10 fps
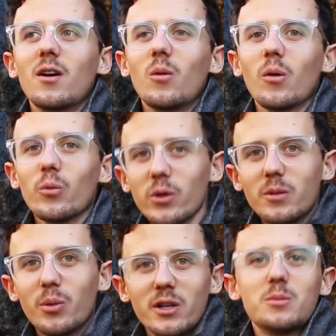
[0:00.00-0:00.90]
what really
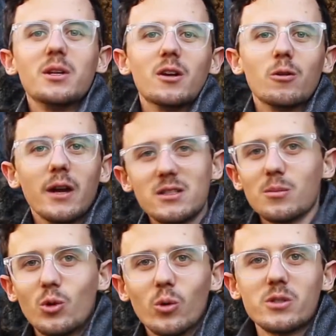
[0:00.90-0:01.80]
brings me to create
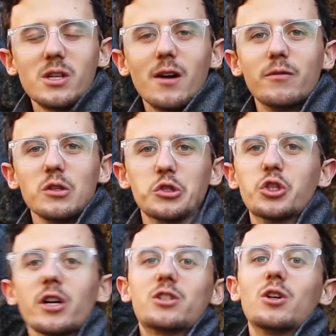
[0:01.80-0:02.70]
some cool stuff is
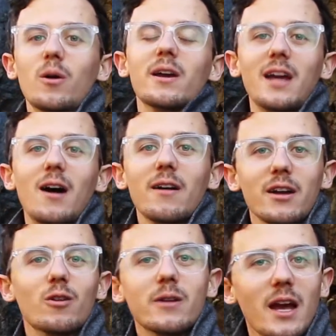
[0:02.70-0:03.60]
just going out
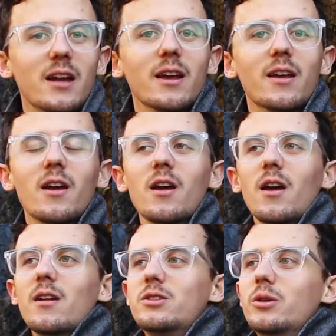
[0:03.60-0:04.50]
and creating.
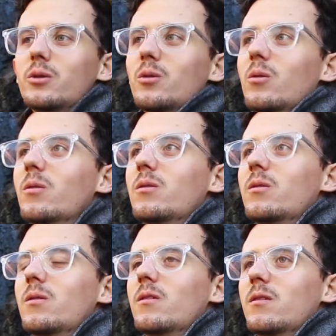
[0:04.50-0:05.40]
To,
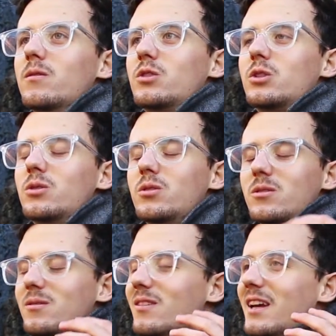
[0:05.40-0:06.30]

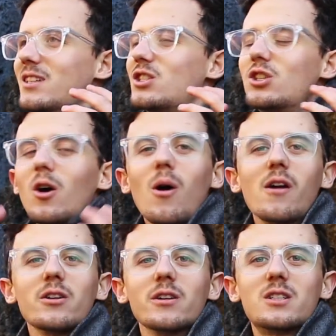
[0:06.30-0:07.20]
to it's so
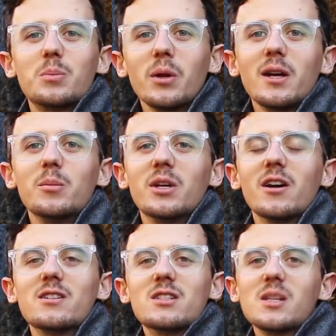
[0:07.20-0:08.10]
hard to explain
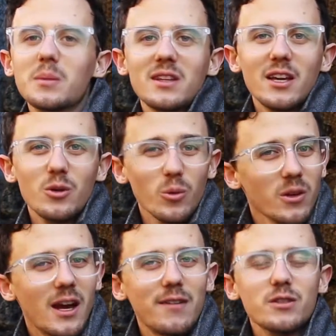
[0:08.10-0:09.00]
because it's something that you
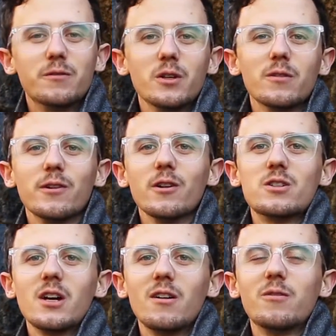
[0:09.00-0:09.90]
really have to feel for
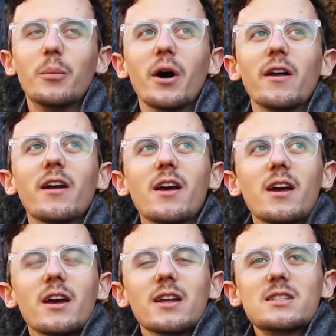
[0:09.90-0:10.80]
yourself, but
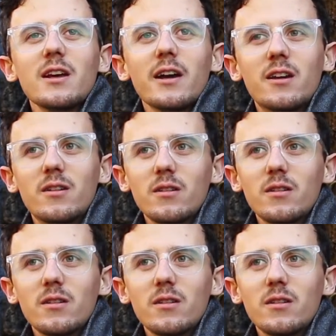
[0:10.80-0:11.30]
it's like